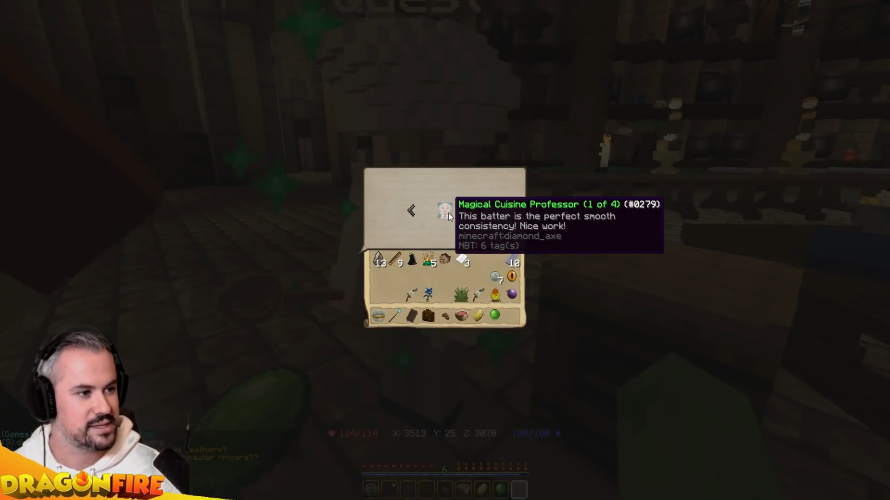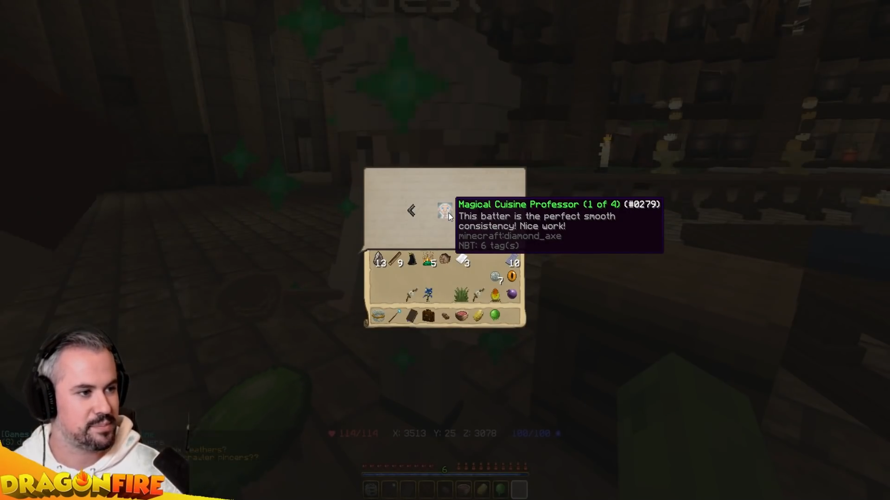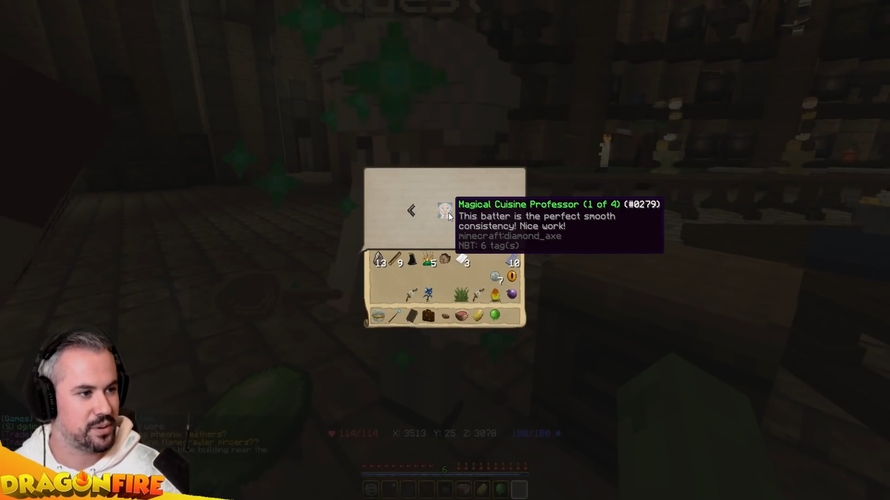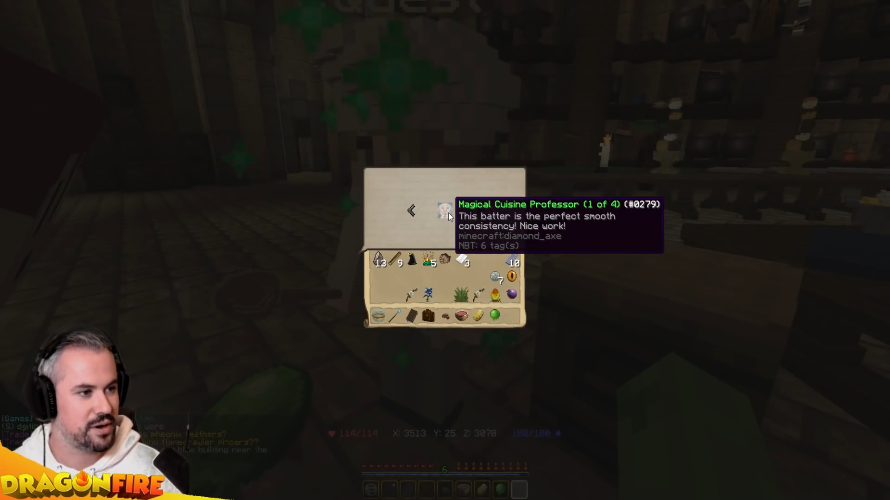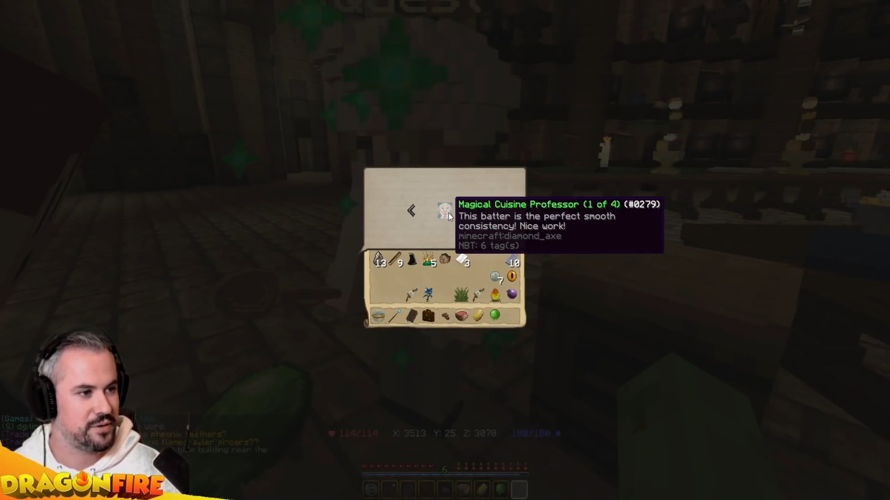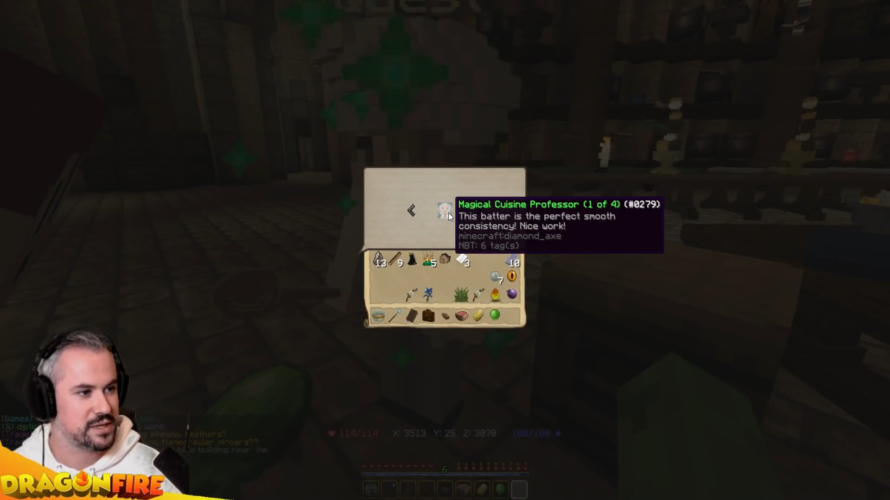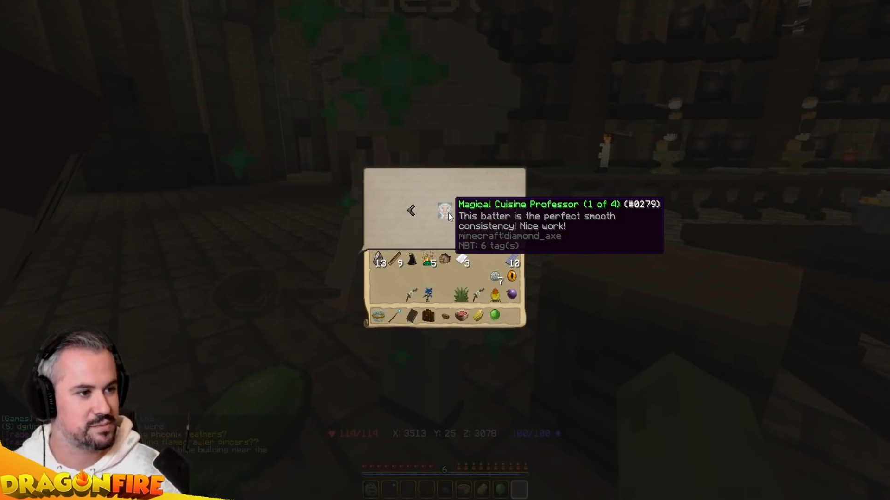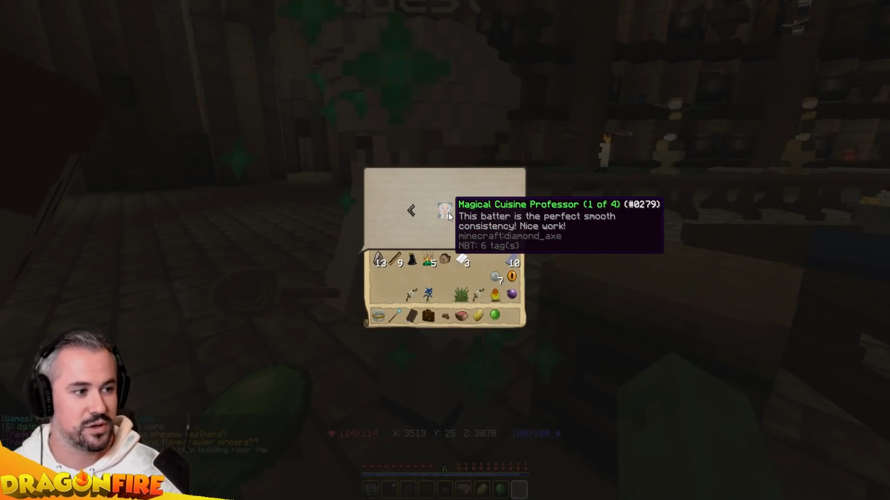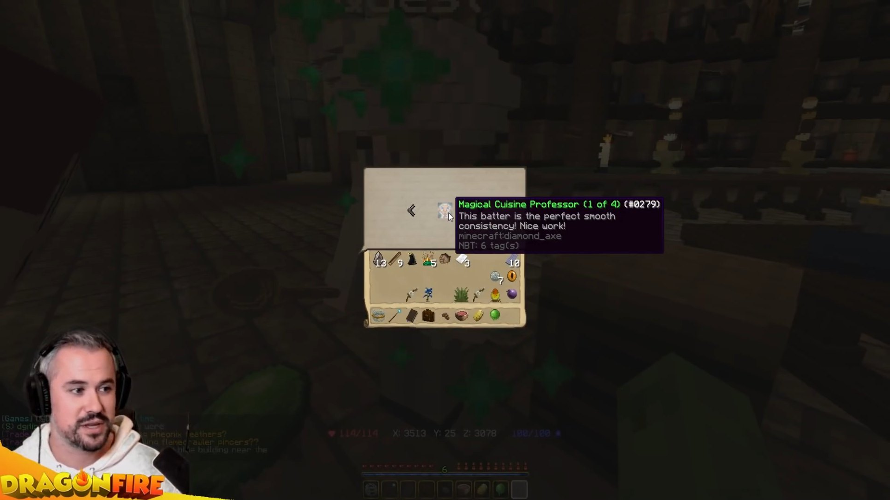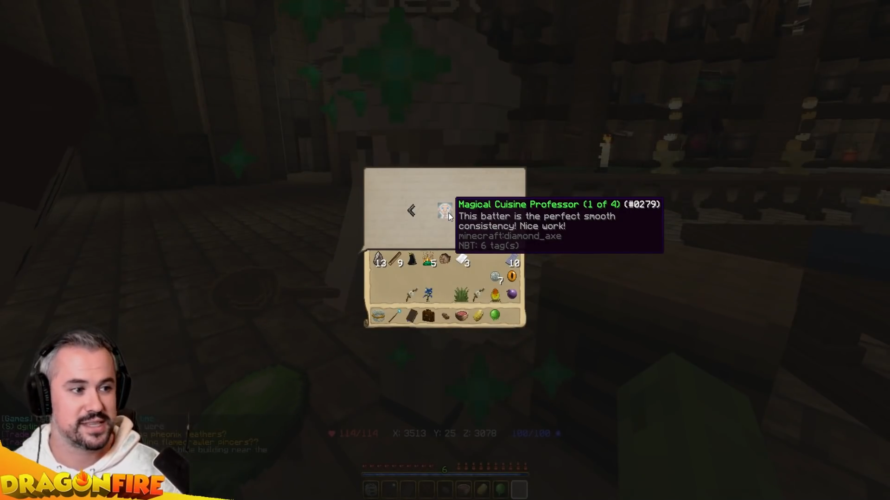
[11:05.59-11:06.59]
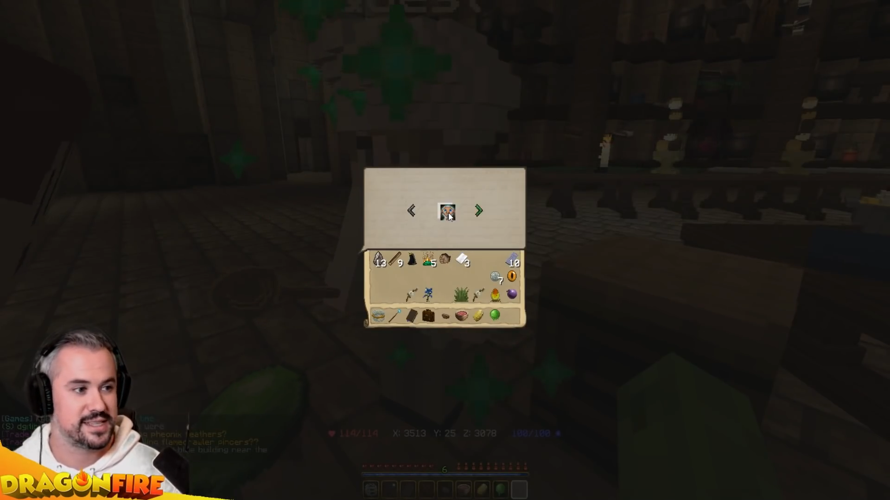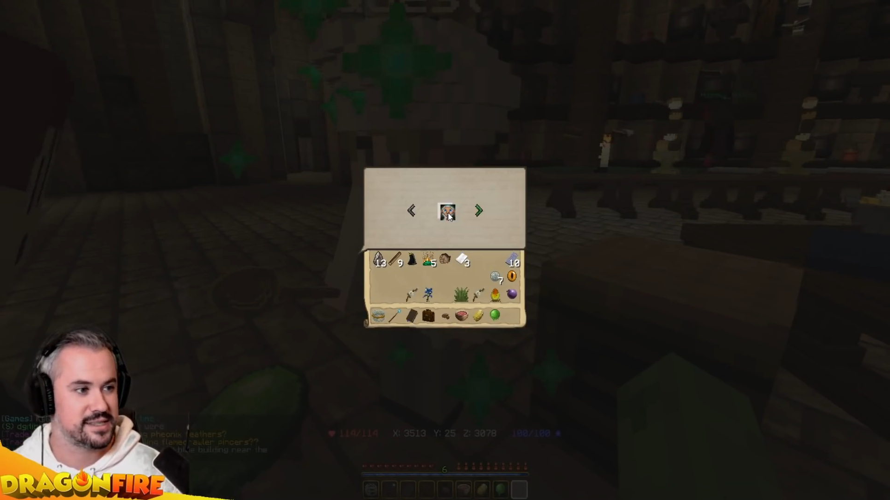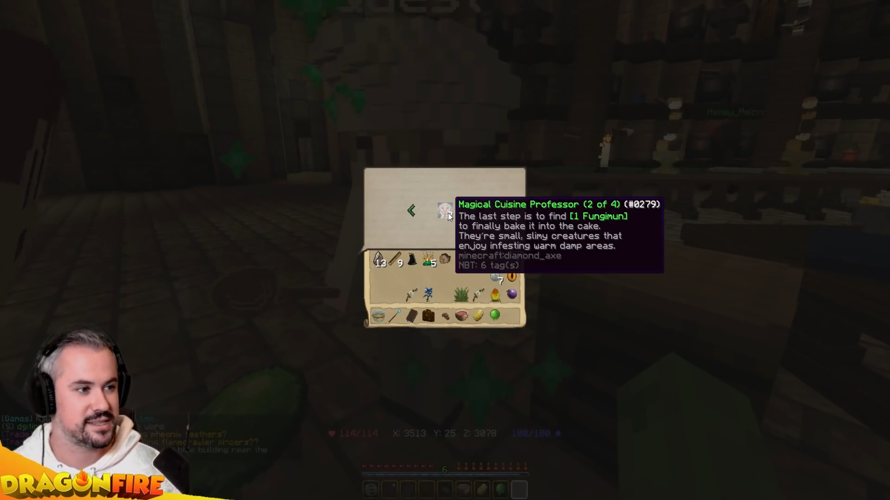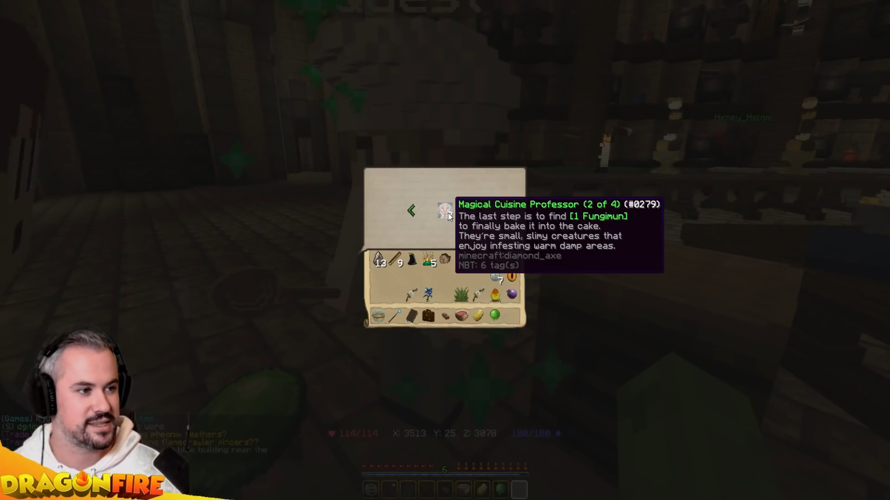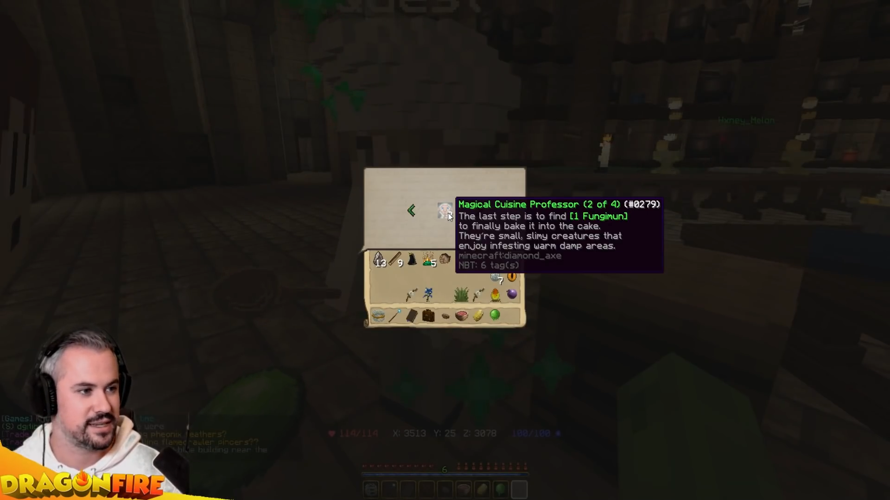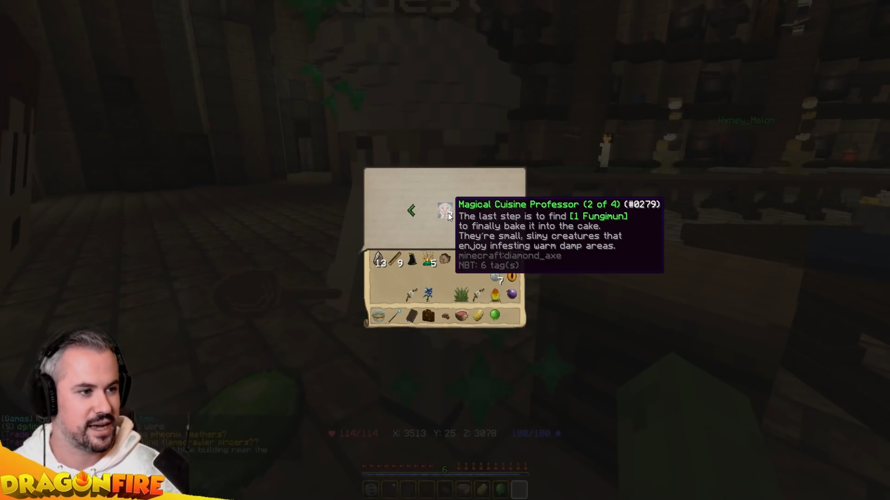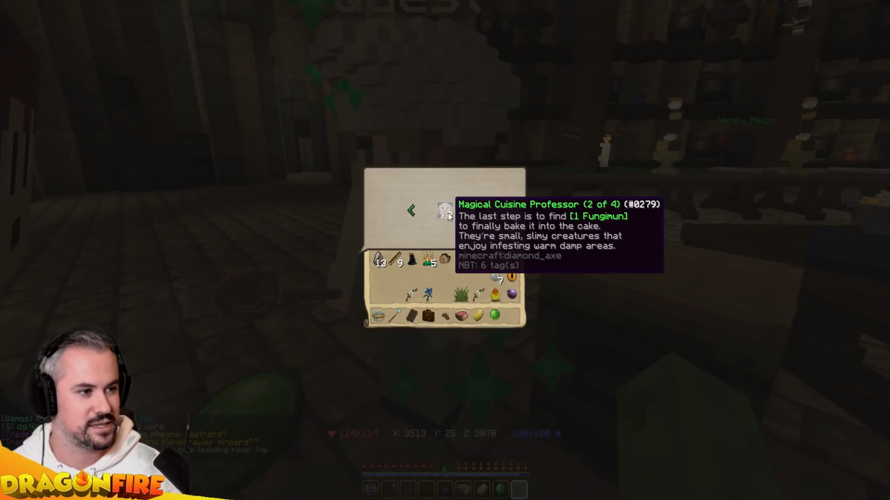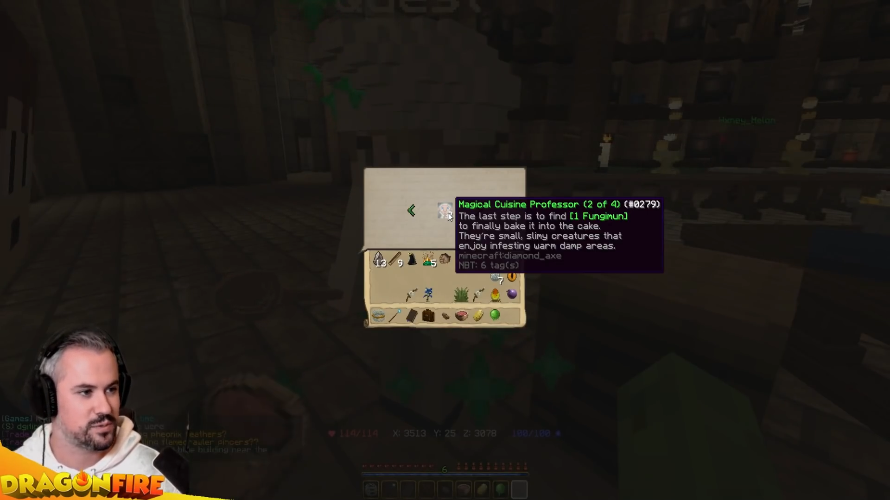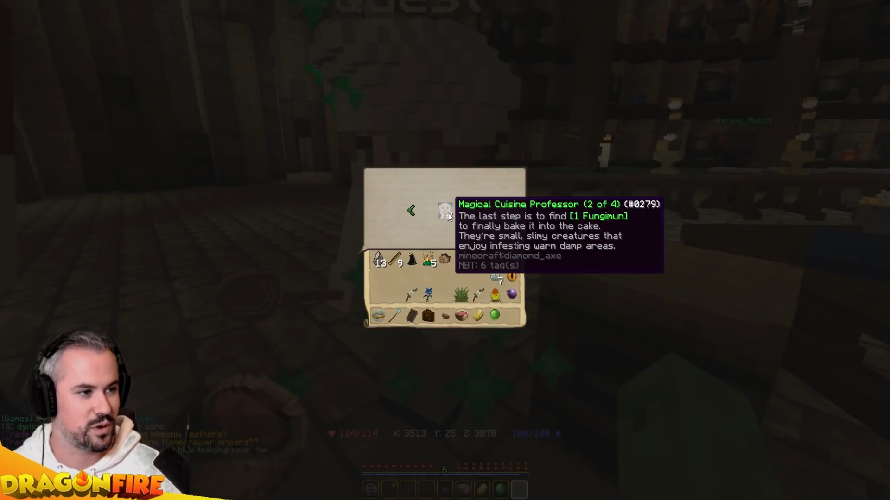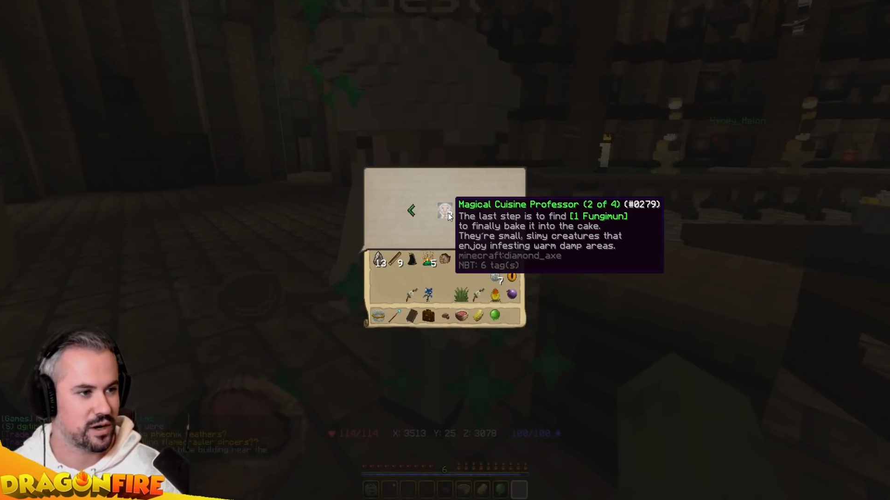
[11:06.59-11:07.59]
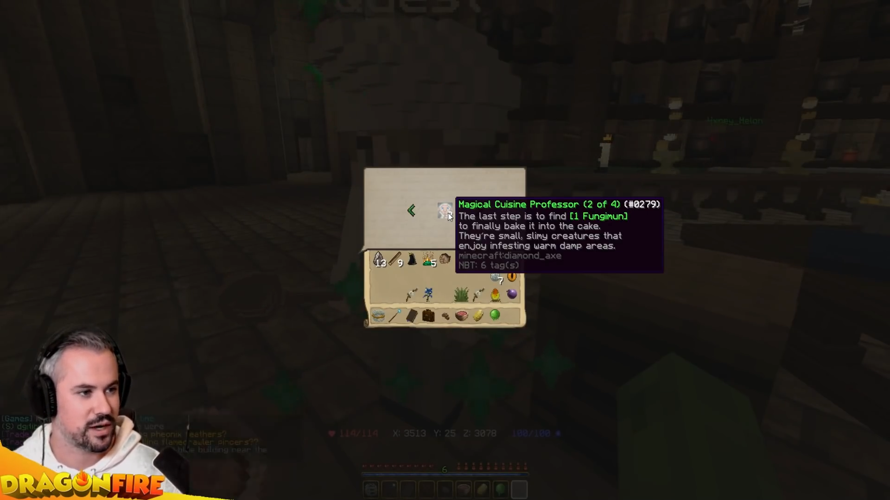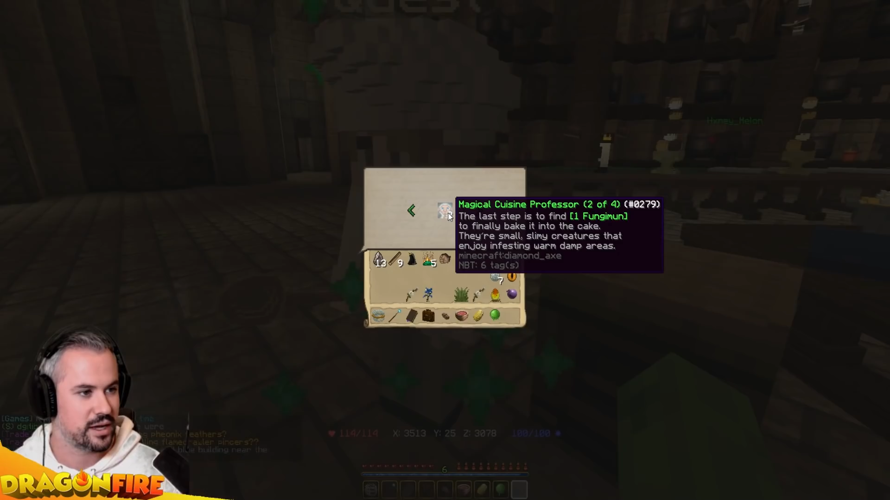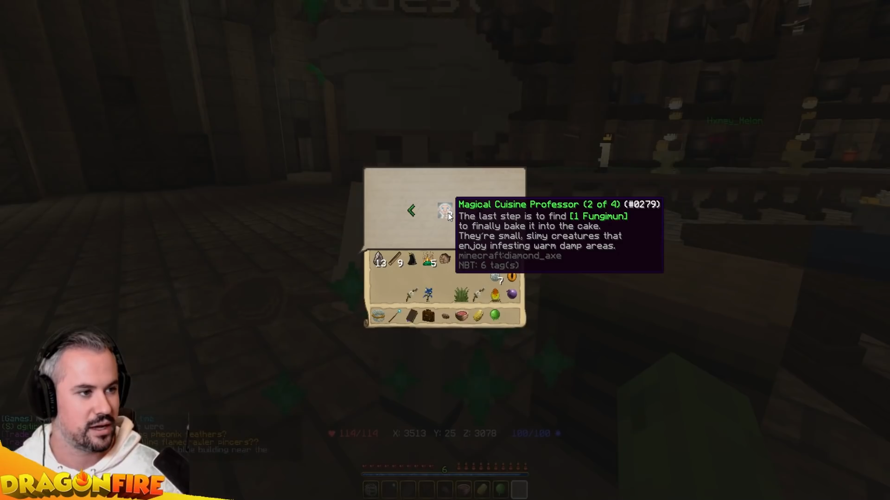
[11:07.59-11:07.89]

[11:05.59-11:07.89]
is the perfect smooth consistency. Nice work.